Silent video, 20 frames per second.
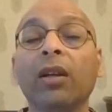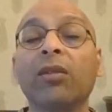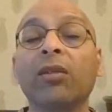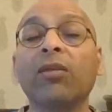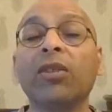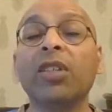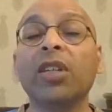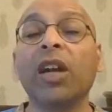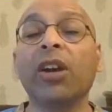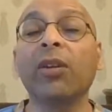
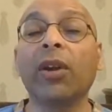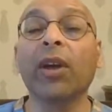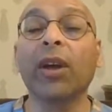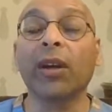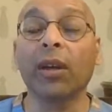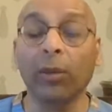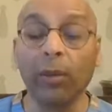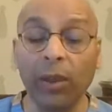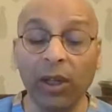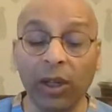which I
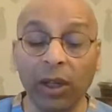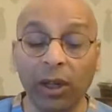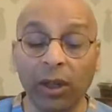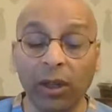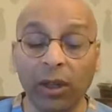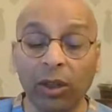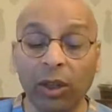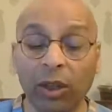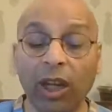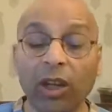recommend
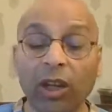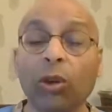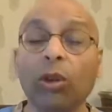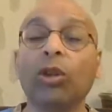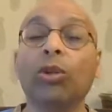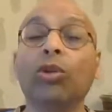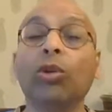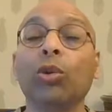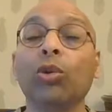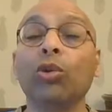not only
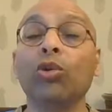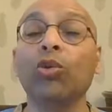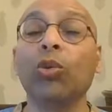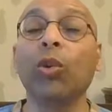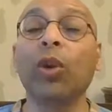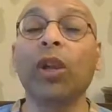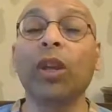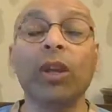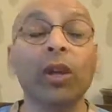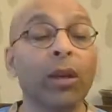to lose
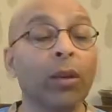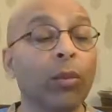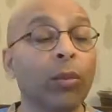weight,